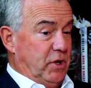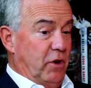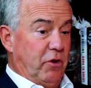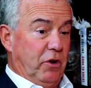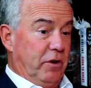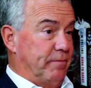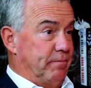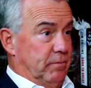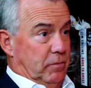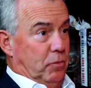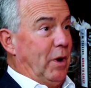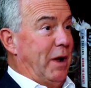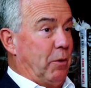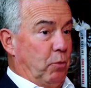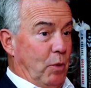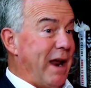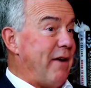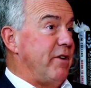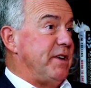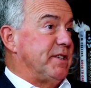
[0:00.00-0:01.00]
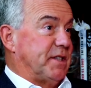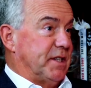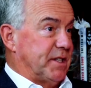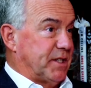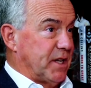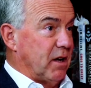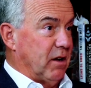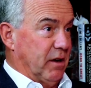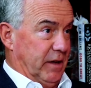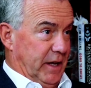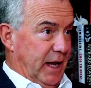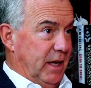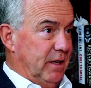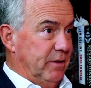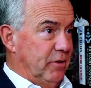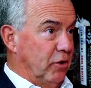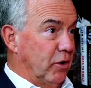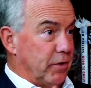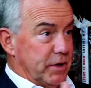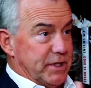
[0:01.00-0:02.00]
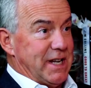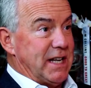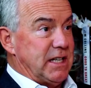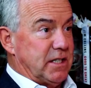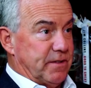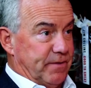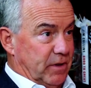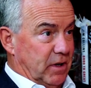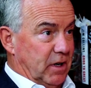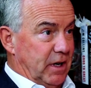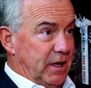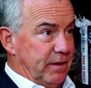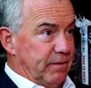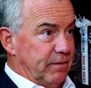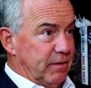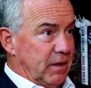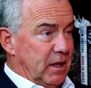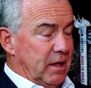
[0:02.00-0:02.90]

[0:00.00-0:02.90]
So you've got to. Where is the target? You've got to identify it.